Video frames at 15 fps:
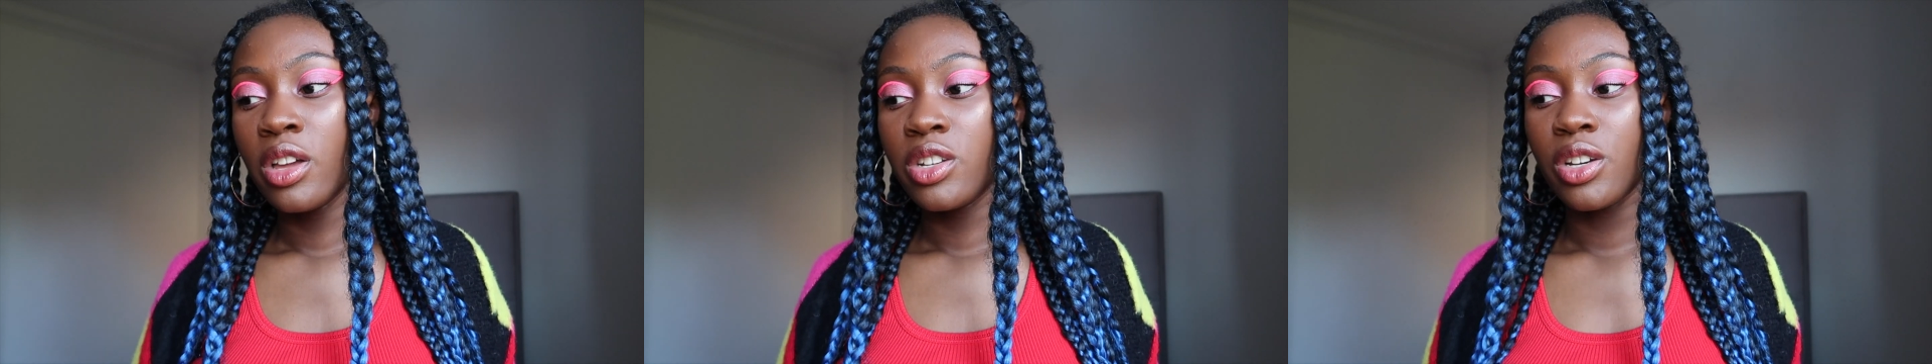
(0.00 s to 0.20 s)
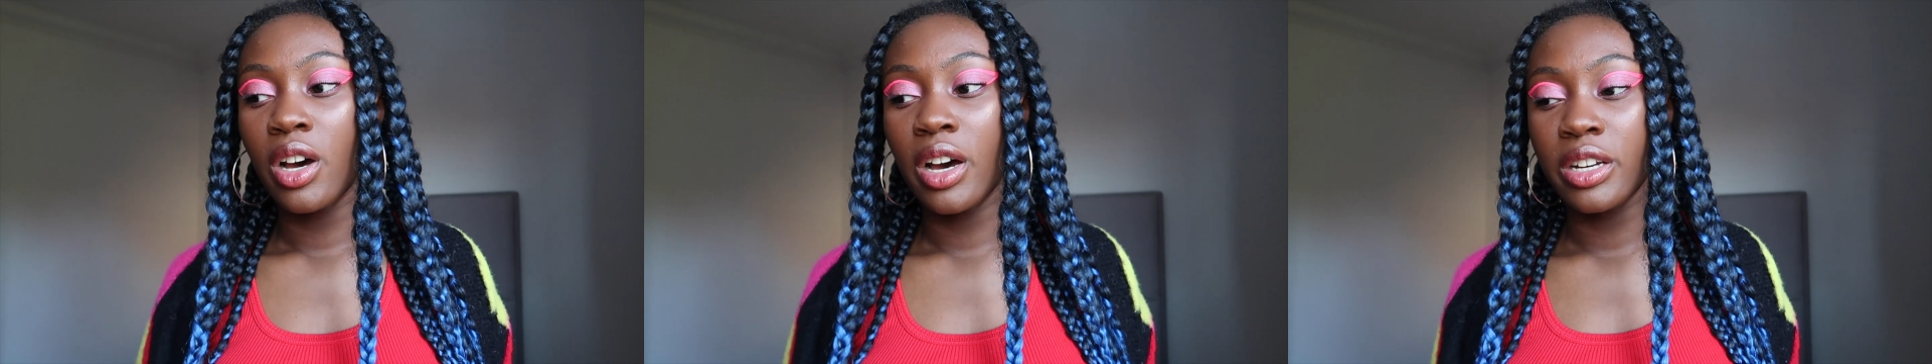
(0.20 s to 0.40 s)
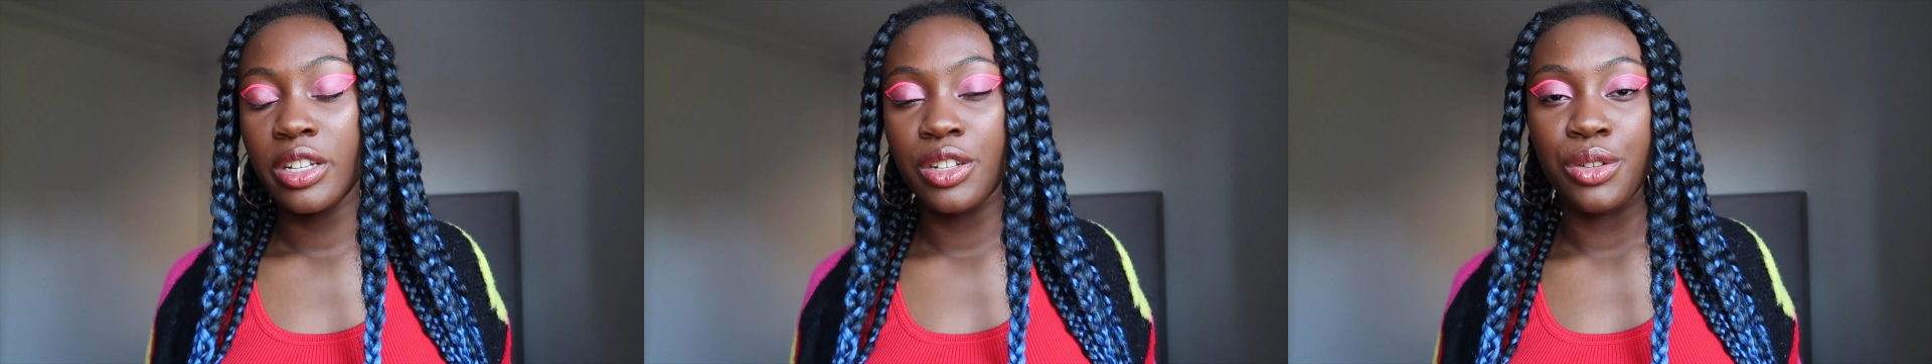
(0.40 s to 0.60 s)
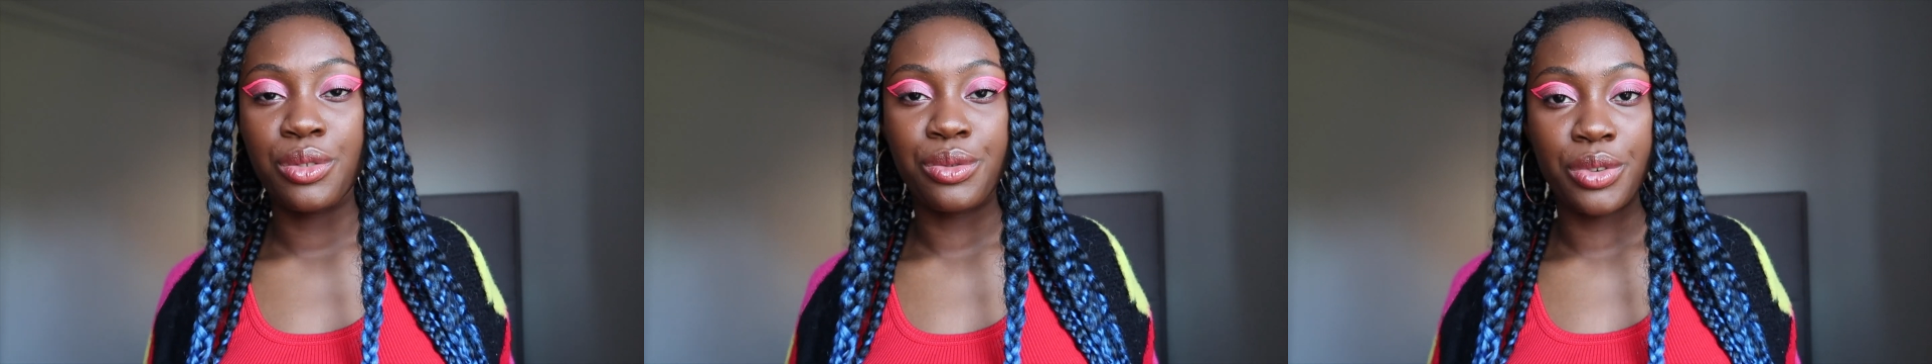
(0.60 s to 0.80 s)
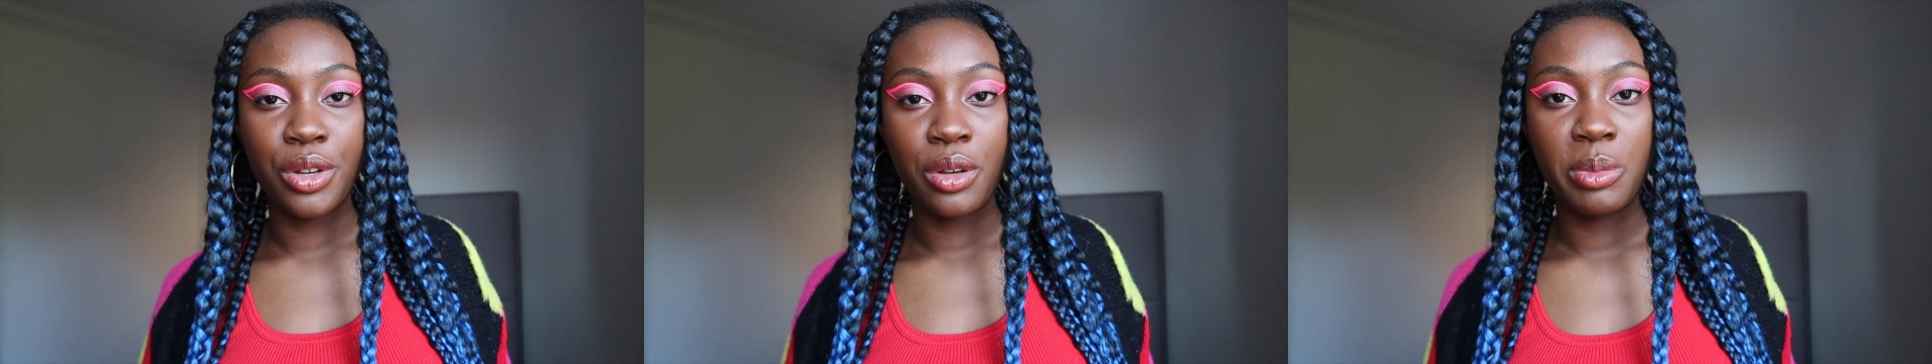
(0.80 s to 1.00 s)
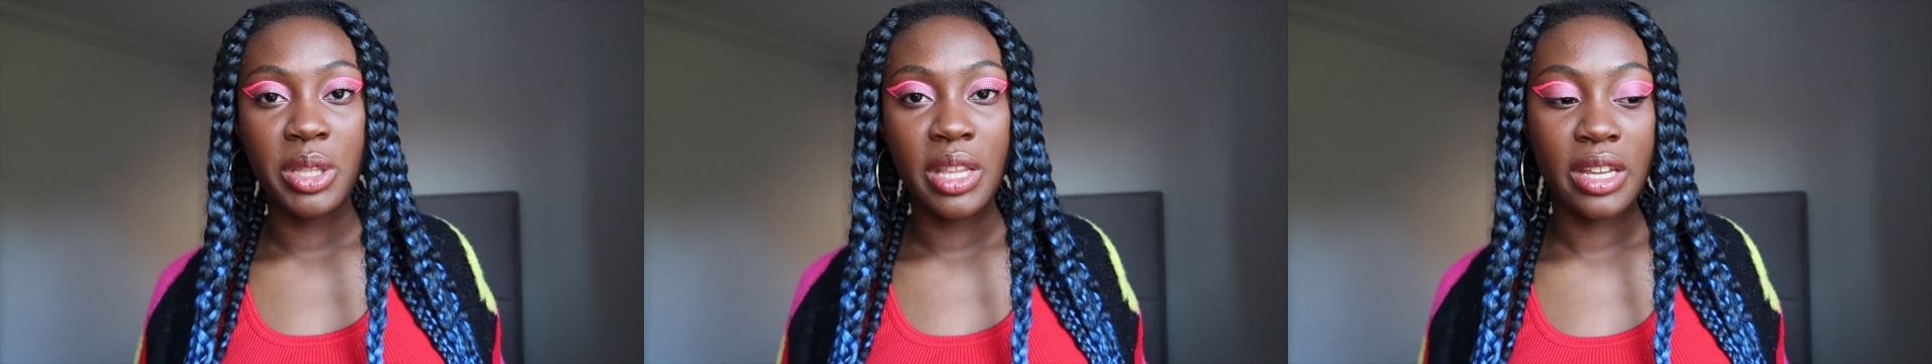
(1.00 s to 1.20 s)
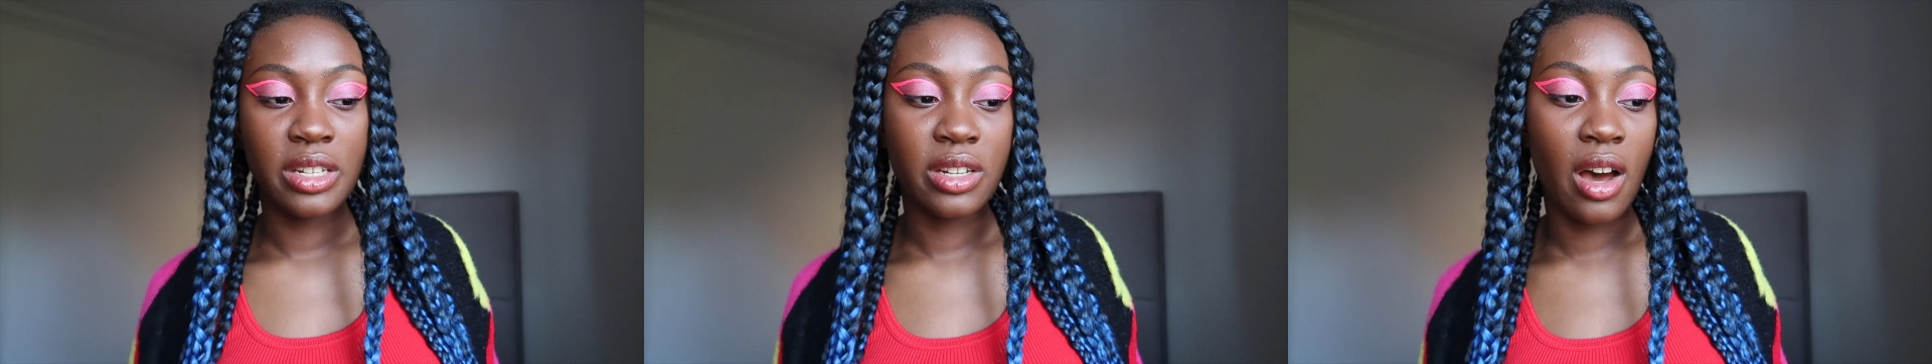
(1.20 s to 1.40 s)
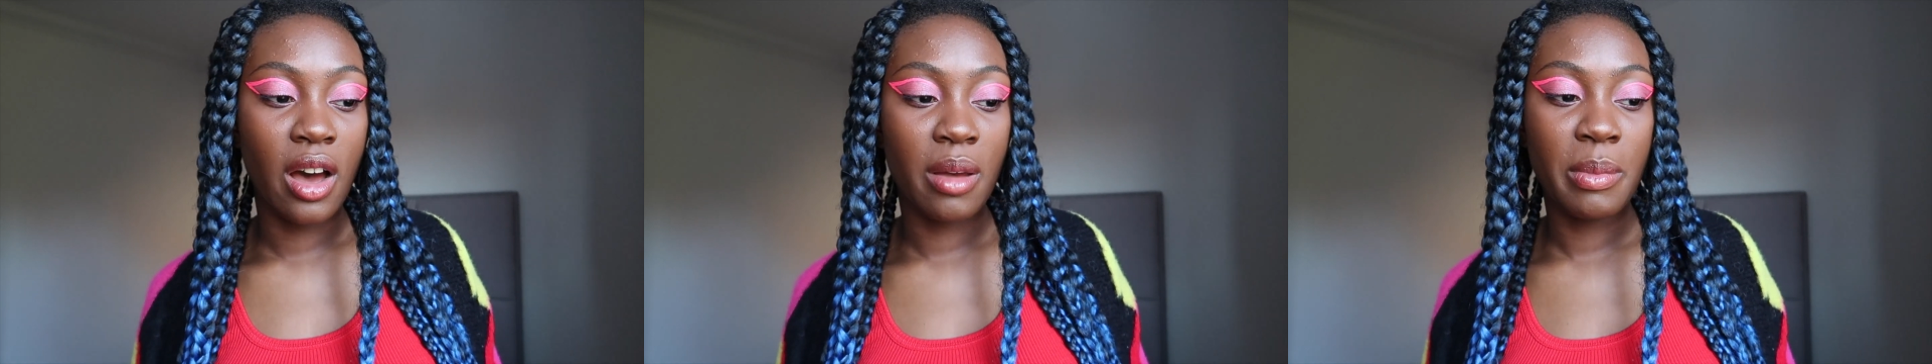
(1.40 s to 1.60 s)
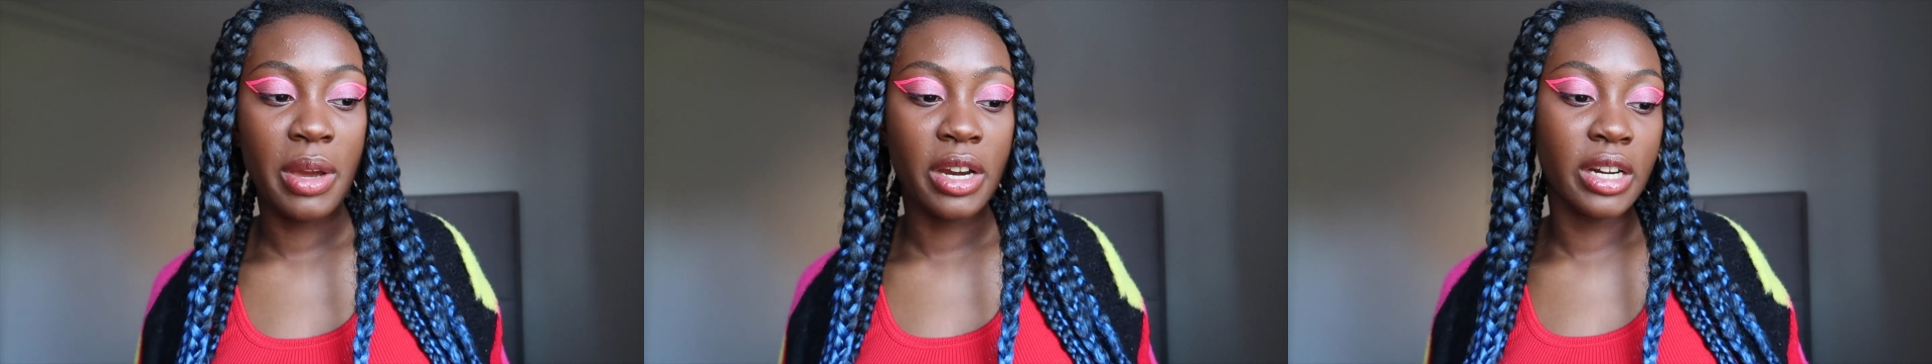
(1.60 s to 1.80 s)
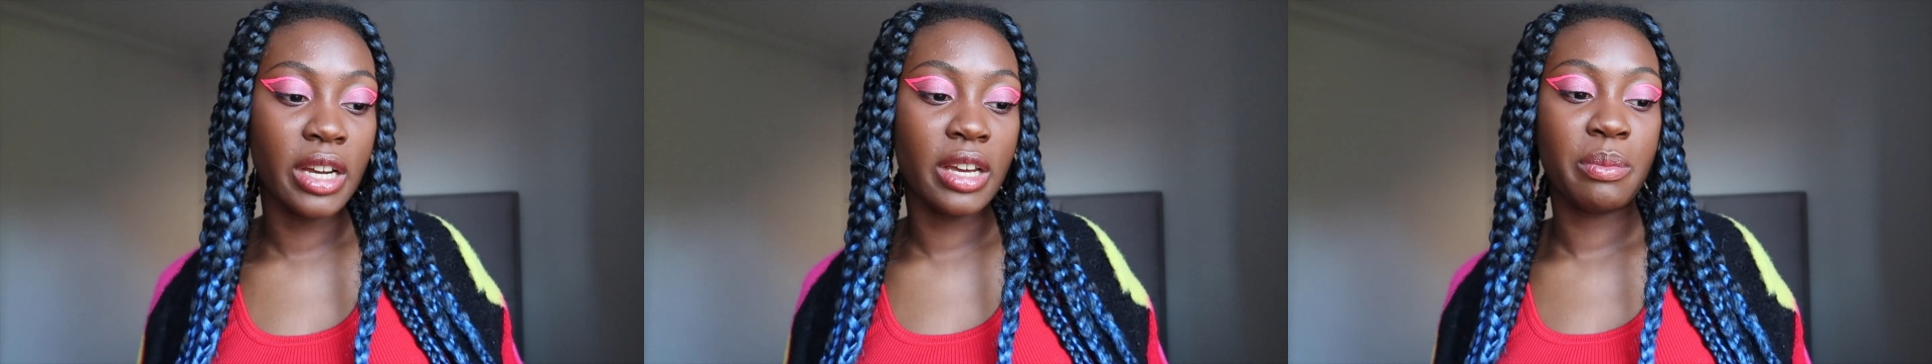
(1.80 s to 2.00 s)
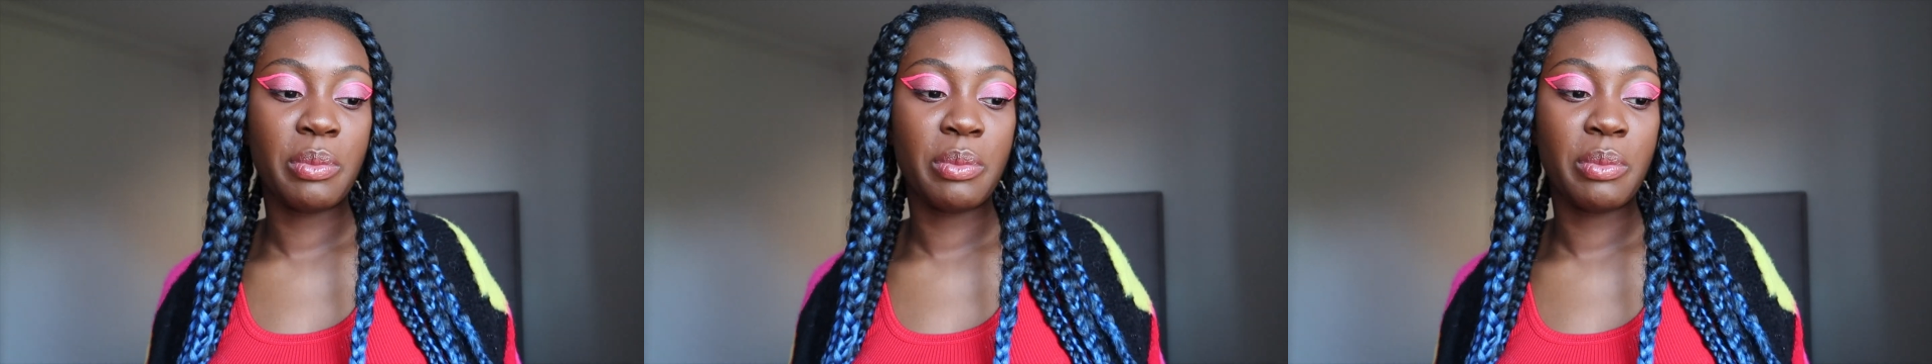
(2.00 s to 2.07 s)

tidying your room in that time period.